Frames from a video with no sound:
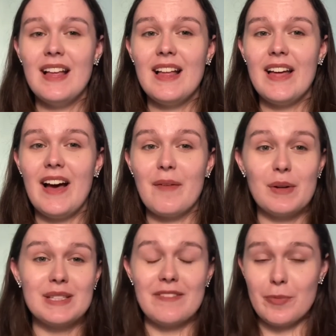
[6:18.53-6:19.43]
I'm going
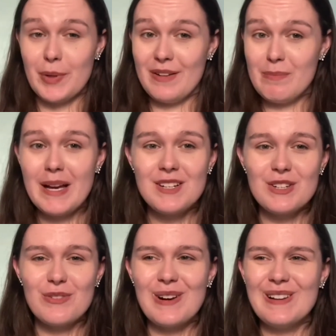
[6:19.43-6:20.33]
to have to put in pictures
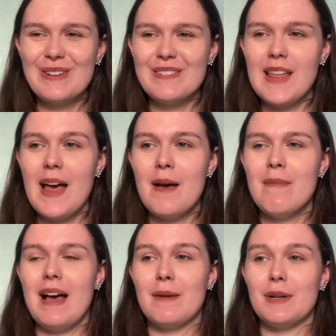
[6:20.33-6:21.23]
for a load of them
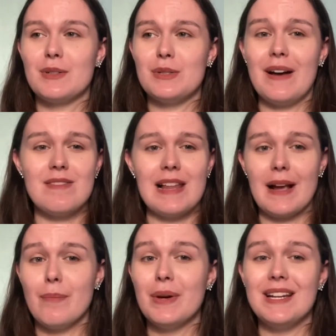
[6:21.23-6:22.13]
and I'm going to have to like
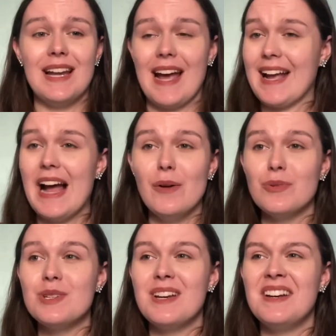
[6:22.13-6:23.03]
put in a
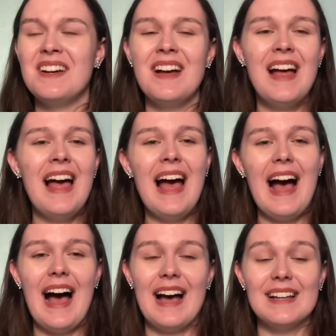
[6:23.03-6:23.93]
count
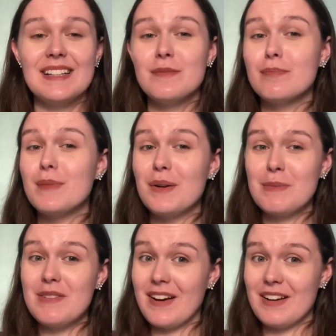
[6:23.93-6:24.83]
and it's going to be
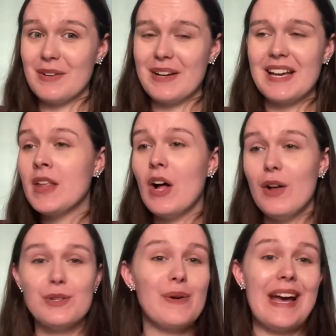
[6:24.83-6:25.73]
very annoying.
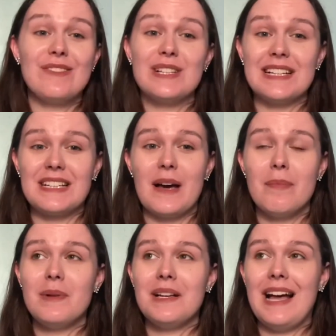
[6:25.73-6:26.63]
Also, I have to clean up
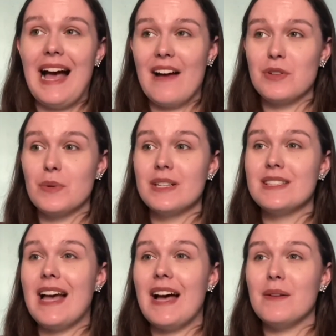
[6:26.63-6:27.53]
afterwards
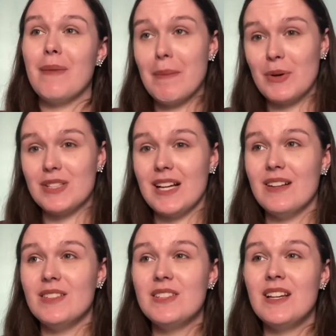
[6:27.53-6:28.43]
and my
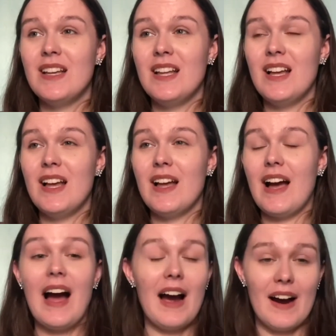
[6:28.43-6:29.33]
bookshelves
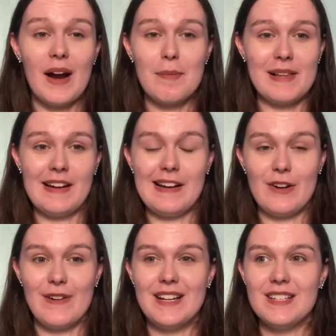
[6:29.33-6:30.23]
are absolutely
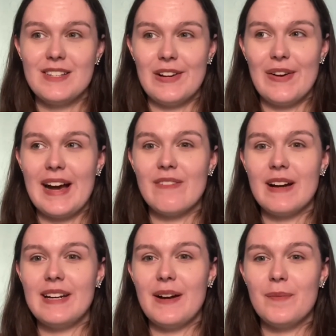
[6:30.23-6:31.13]
horrendous to look at right
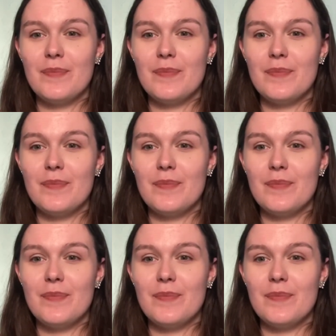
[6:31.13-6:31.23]
now.